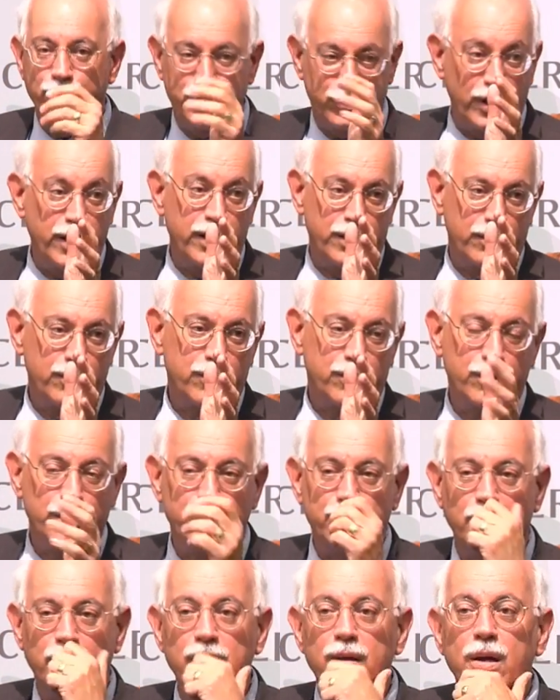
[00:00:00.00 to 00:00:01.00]
We'll see.
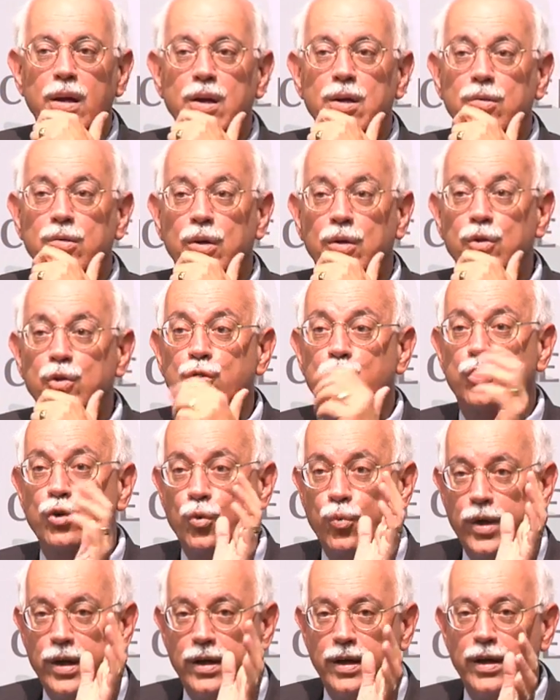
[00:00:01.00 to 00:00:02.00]
We'll see.
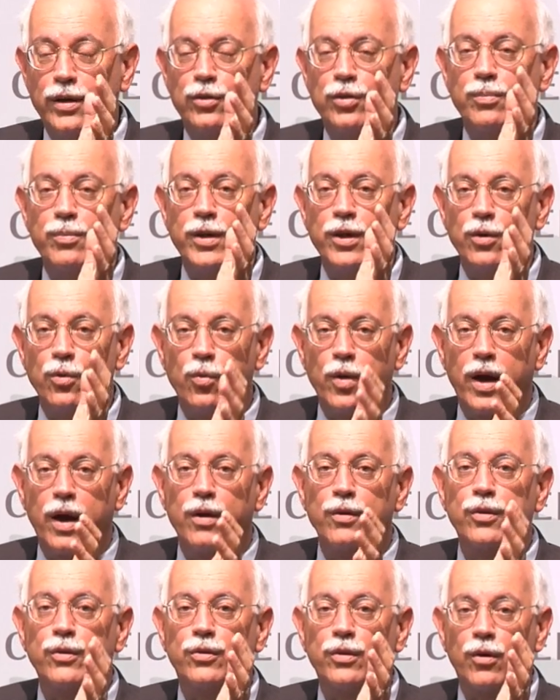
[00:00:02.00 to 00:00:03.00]
Do we need to be
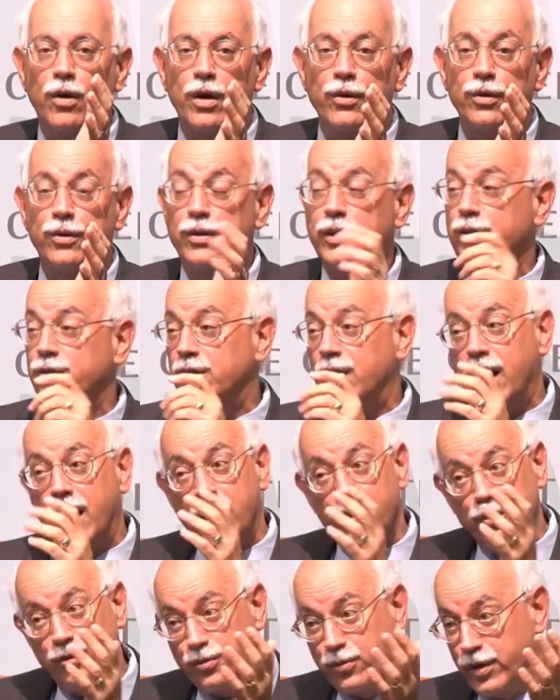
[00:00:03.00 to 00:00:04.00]
aware that there are other things? Now,
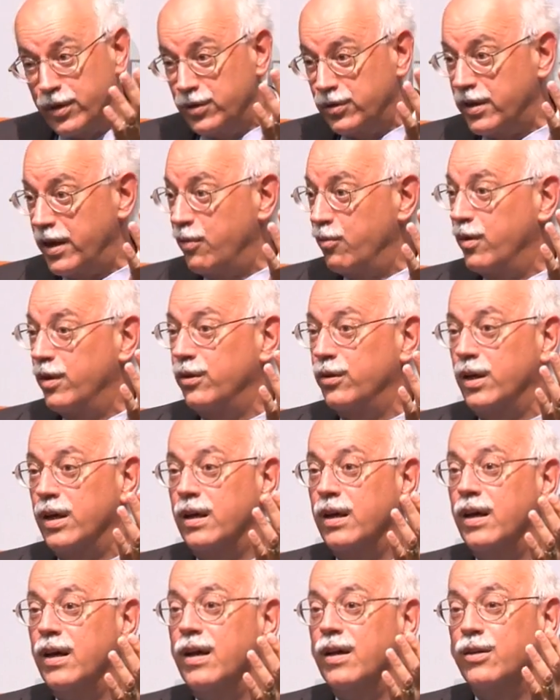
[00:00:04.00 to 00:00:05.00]
I just want to say one
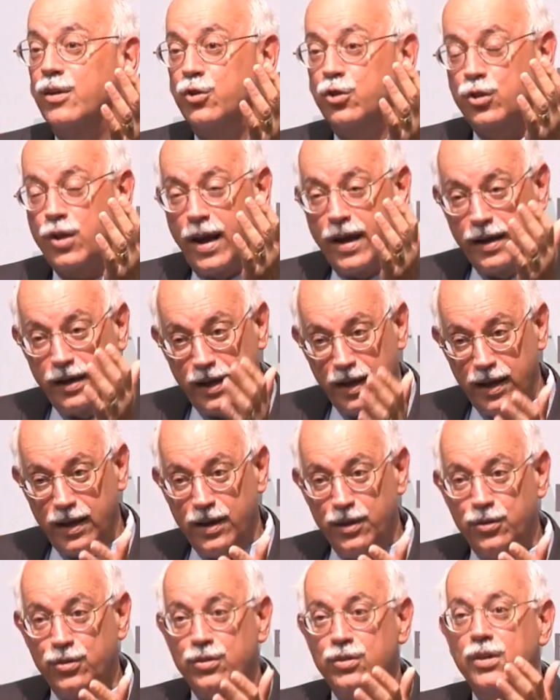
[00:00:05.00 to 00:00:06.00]
thing. The
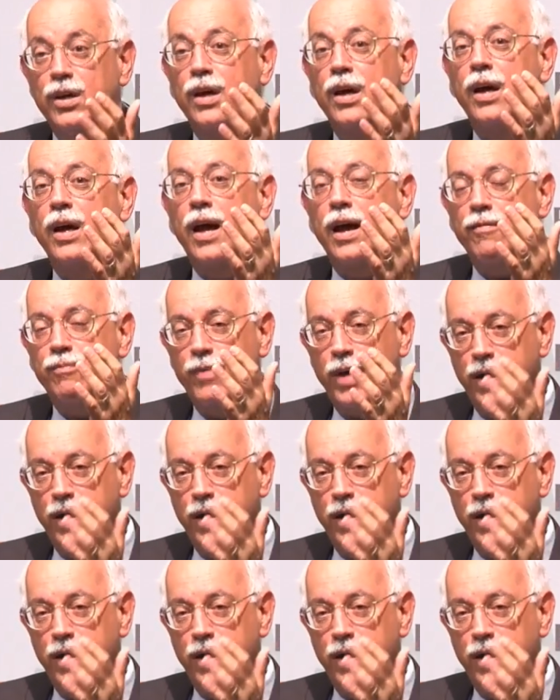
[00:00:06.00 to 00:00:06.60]
Chinese have